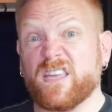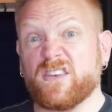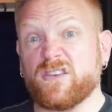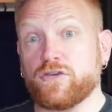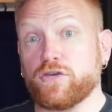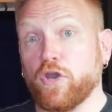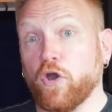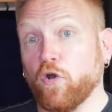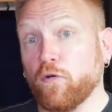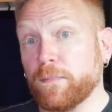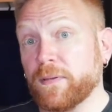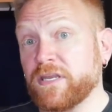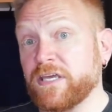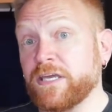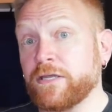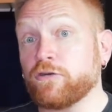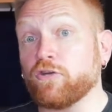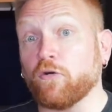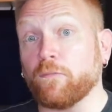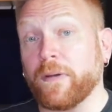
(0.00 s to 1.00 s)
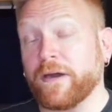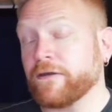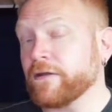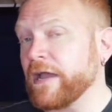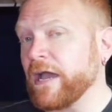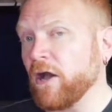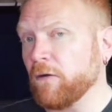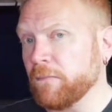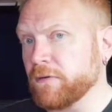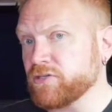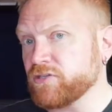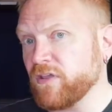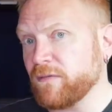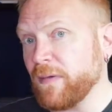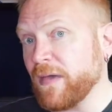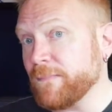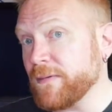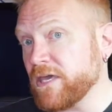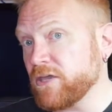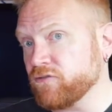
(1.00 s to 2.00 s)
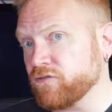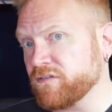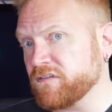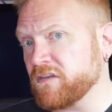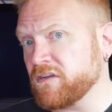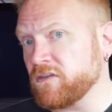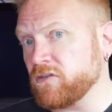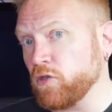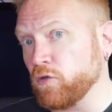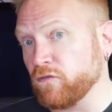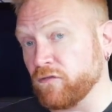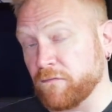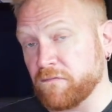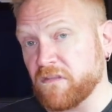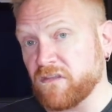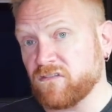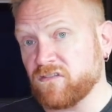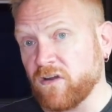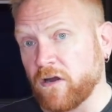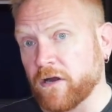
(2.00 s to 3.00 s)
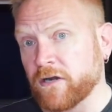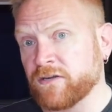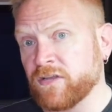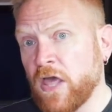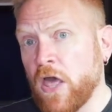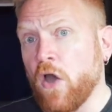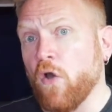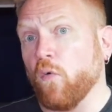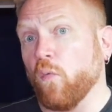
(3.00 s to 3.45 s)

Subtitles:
Nobody, no matter how much they may be interested in you from the start,